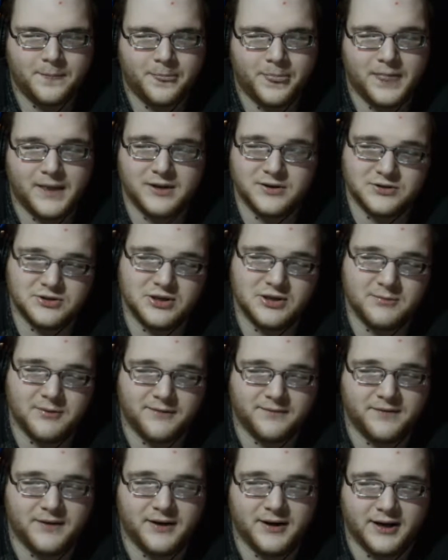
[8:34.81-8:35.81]
It should have been
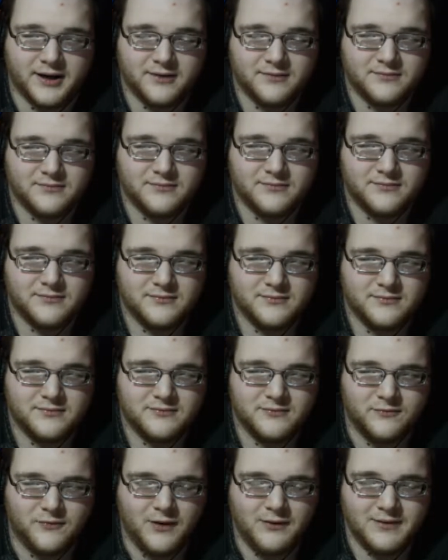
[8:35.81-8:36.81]
funny.
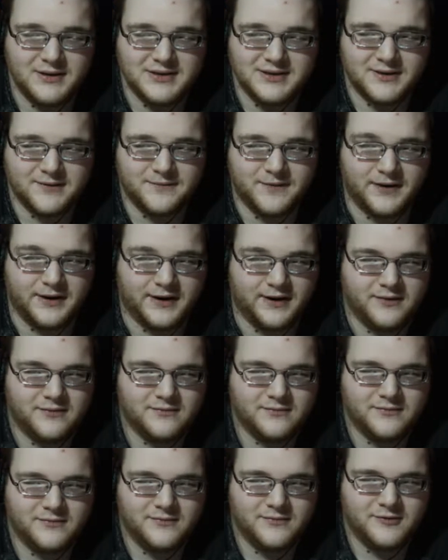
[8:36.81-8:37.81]
Why wasn't it funny?
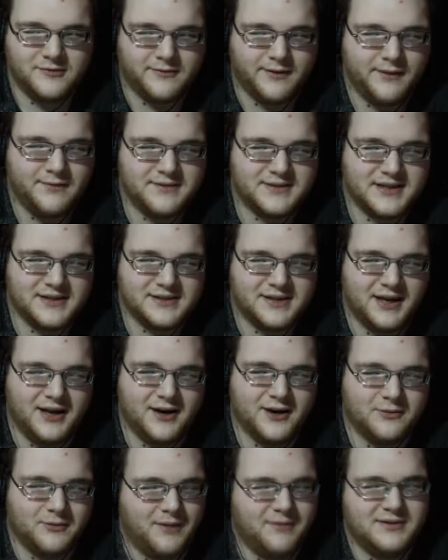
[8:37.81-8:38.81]
Why was I
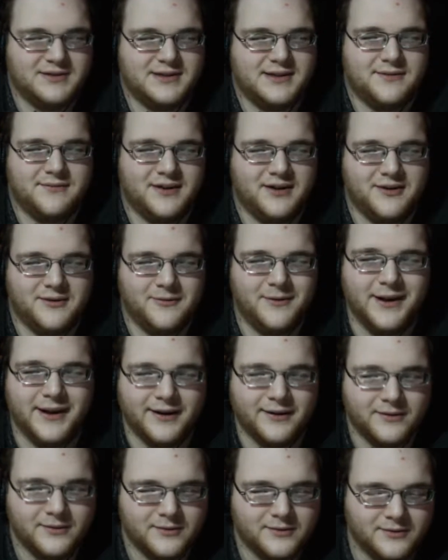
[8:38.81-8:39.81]
scared? Why wasn't I running
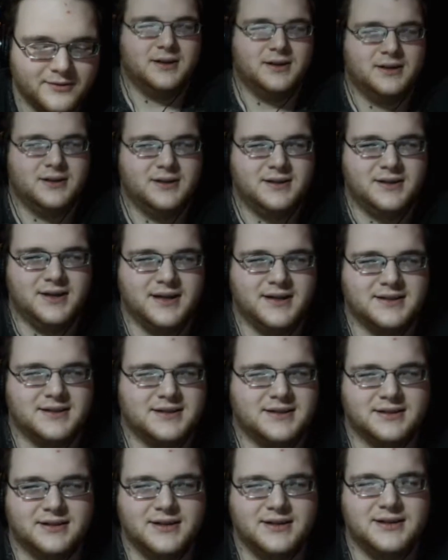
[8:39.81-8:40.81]
away? It
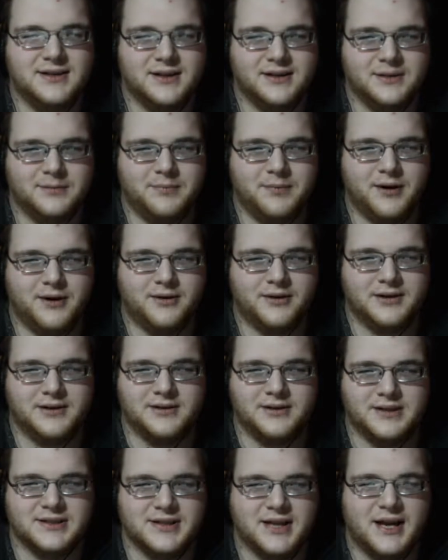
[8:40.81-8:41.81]
slid down the bark
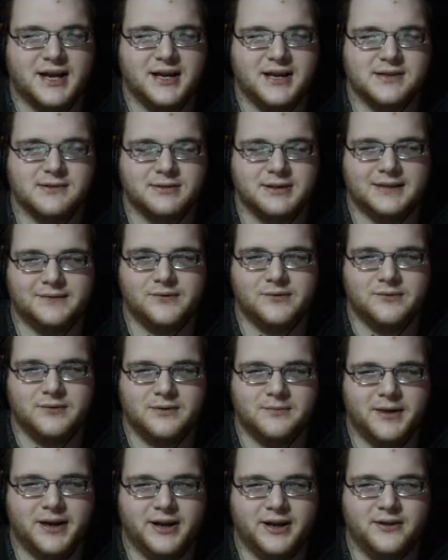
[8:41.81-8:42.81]
until its eyes were level
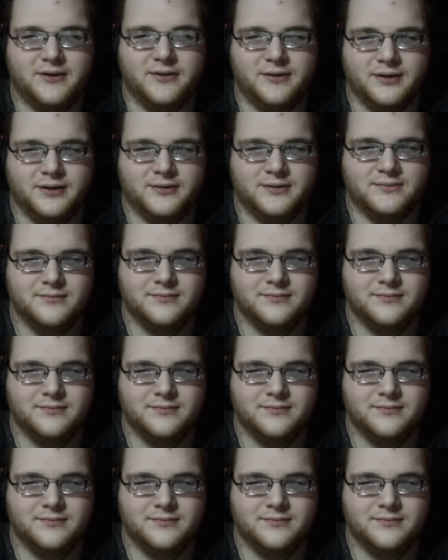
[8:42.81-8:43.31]
with my own.